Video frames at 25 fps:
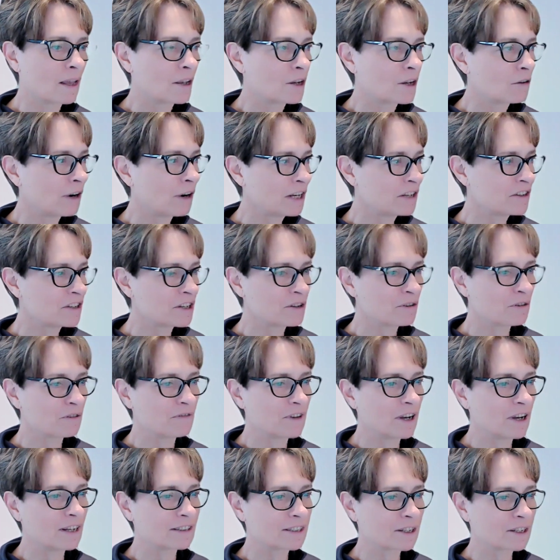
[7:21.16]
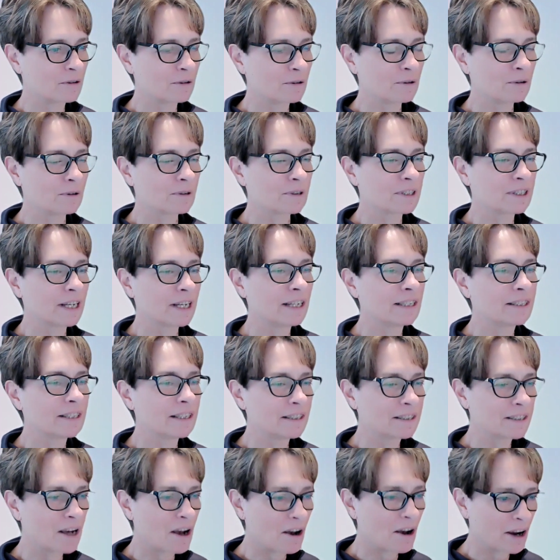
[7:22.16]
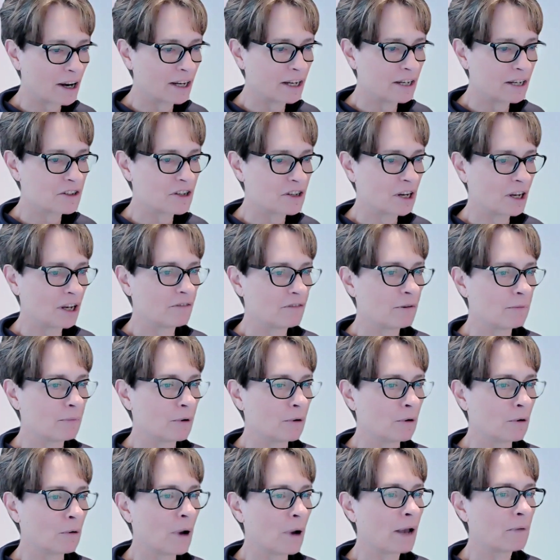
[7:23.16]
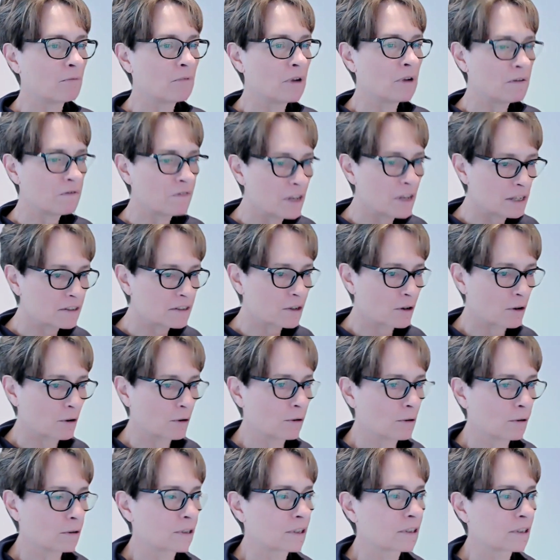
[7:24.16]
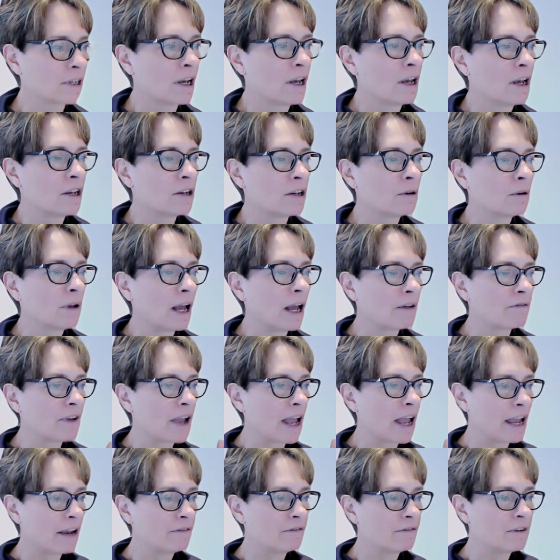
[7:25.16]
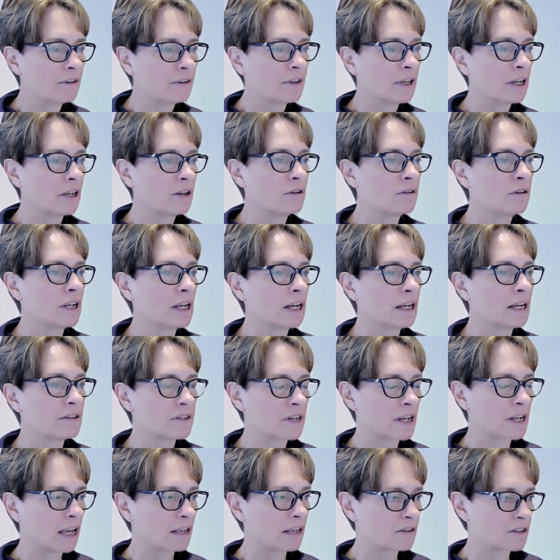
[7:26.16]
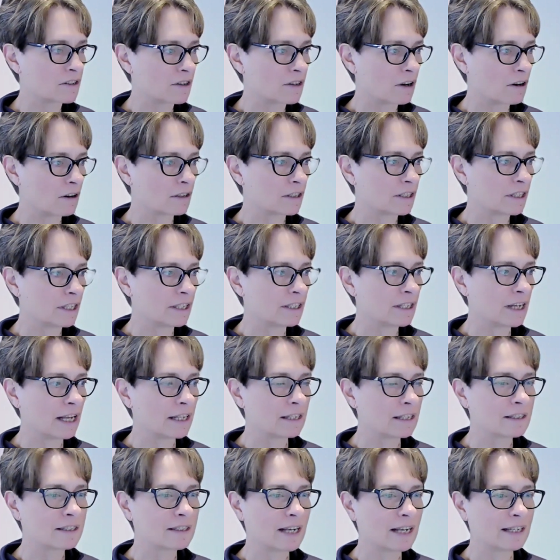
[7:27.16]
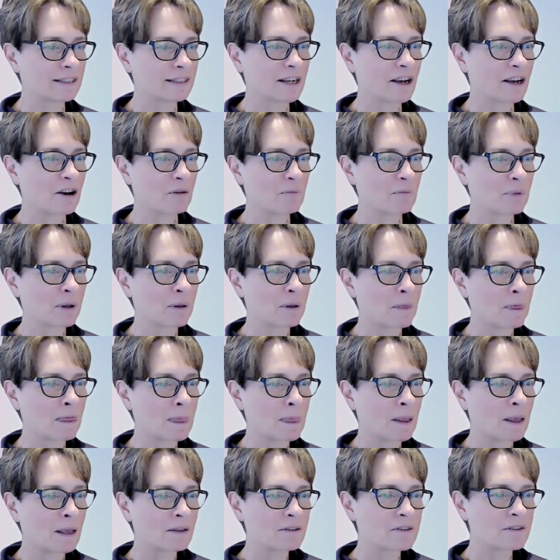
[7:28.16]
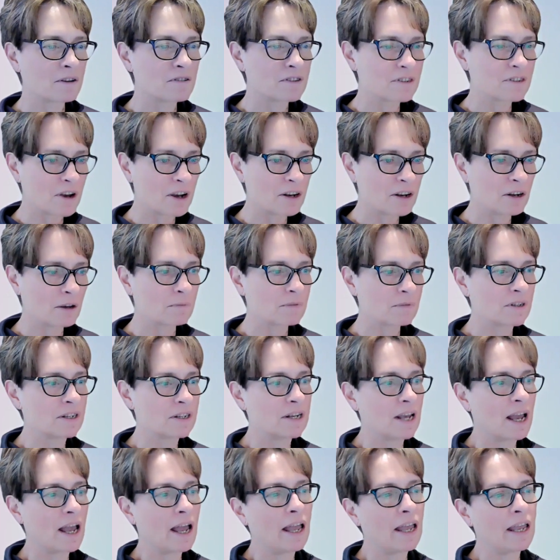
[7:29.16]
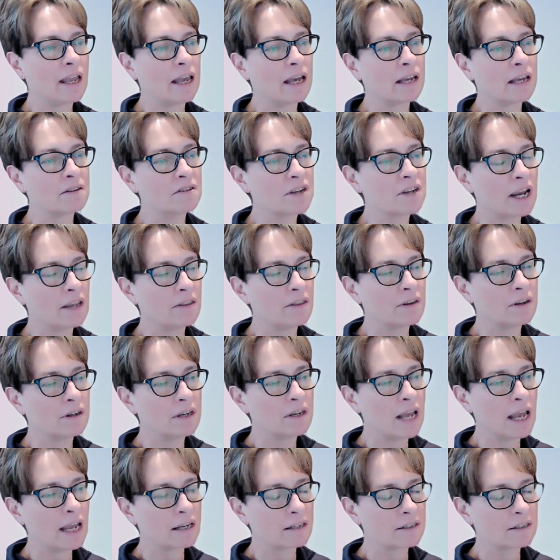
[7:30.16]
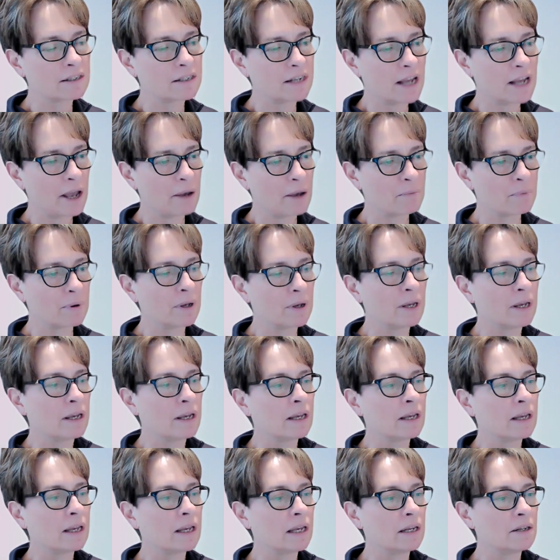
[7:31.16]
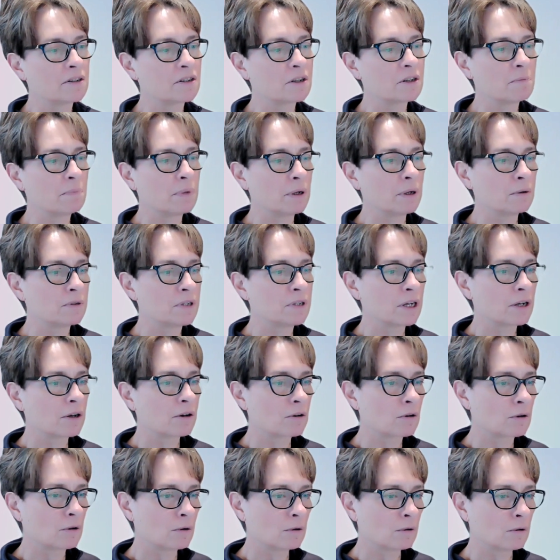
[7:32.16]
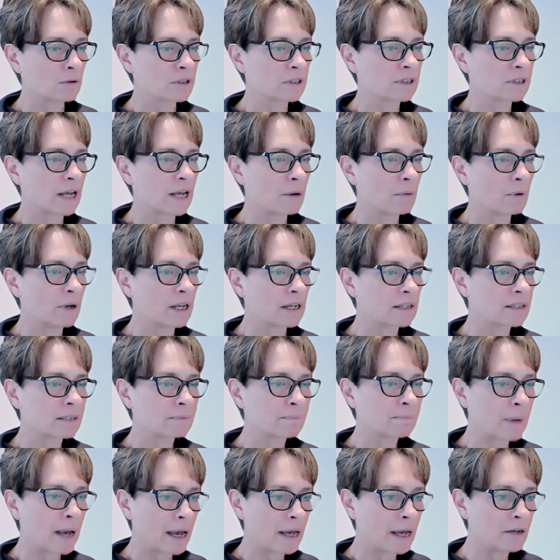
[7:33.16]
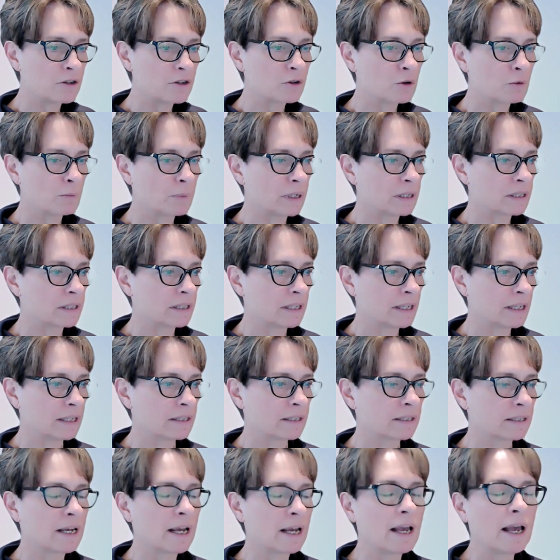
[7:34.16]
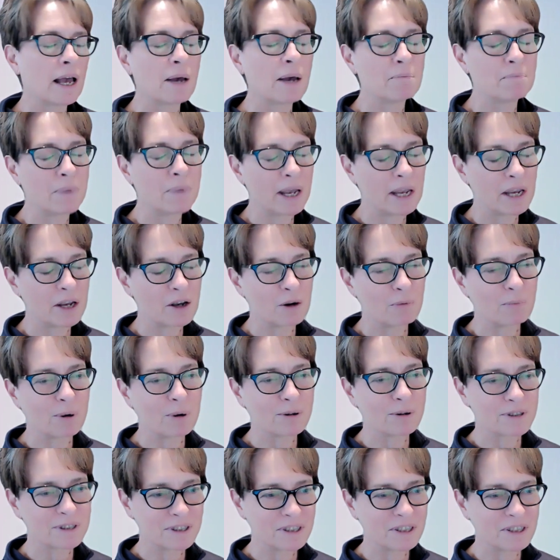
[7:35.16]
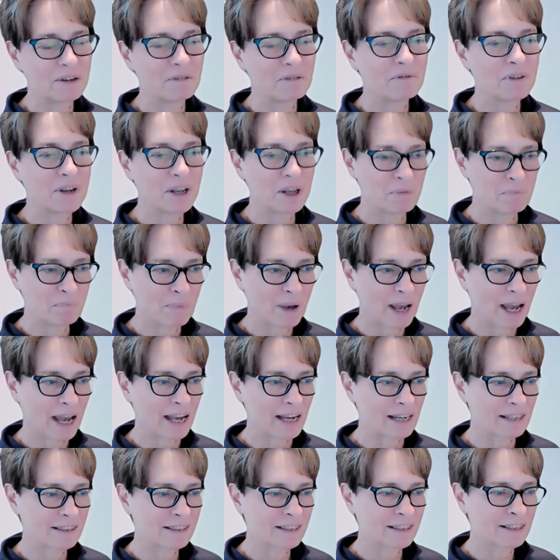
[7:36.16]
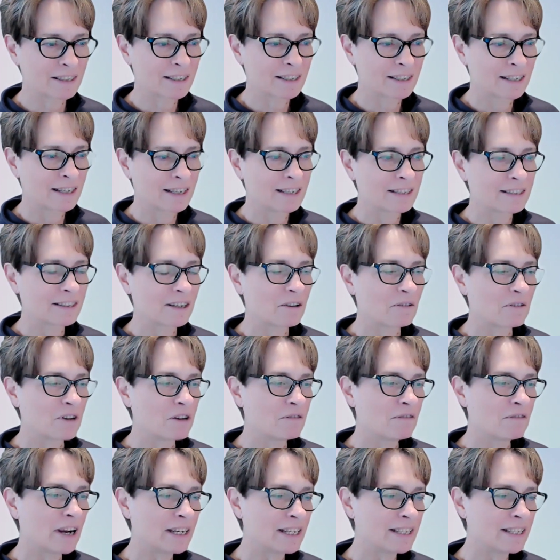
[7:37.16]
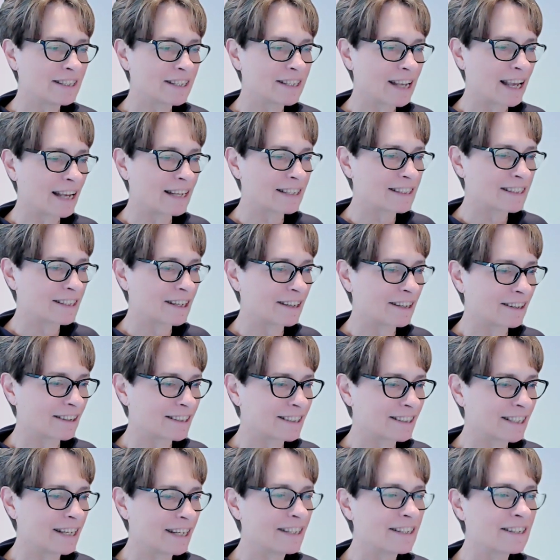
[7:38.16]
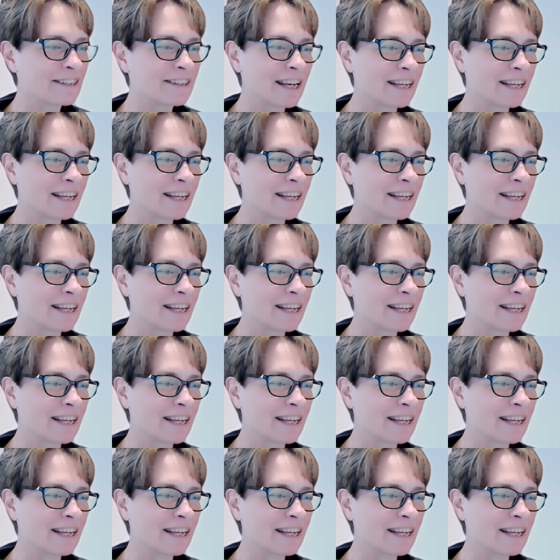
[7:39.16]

Creating your first course is entirely achievable. And with this course, you'll have everything you need to get started and set up. So sign up today and take the next step into building a course that will expand your business and make a positive impact. So are you ready to get started?